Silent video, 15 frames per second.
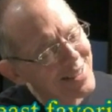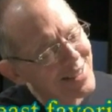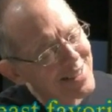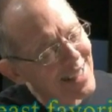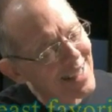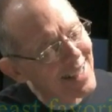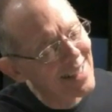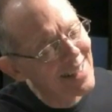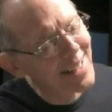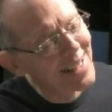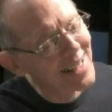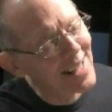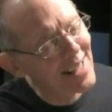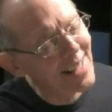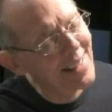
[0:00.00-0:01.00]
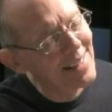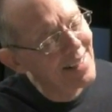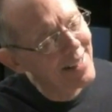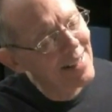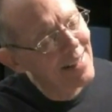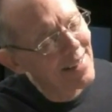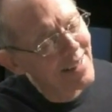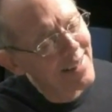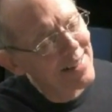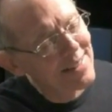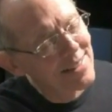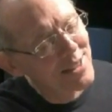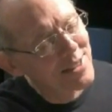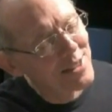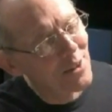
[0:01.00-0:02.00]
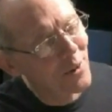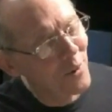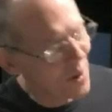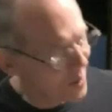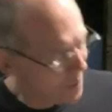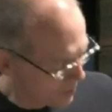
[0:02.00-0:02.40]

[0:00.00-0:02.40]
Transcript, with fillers: Just getting the clay, just the grunt